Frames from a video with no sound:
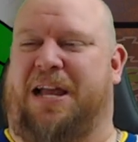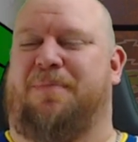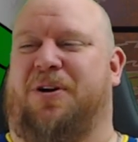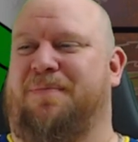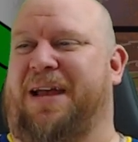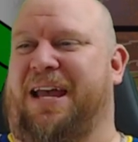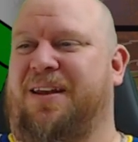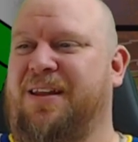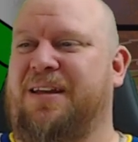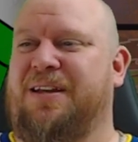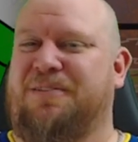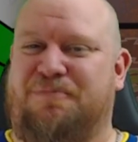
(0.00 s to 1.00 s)
Come on, man.
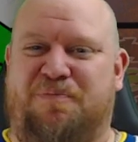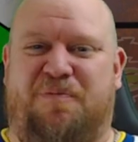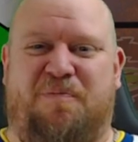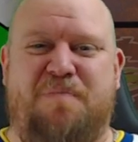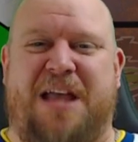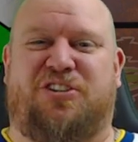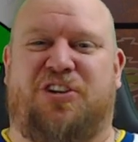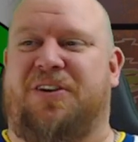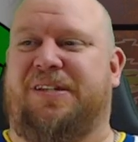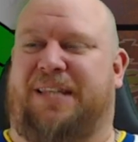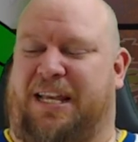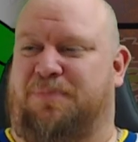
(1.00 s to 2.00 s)
Measure
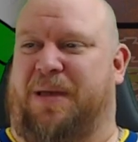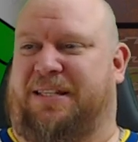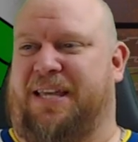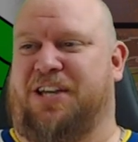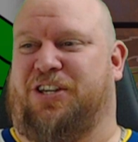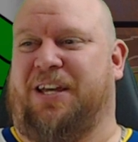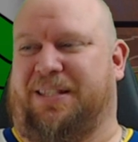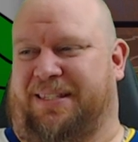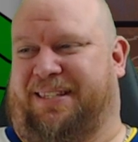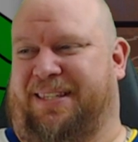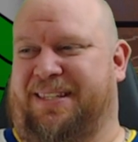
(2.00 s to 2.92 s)
those expectations.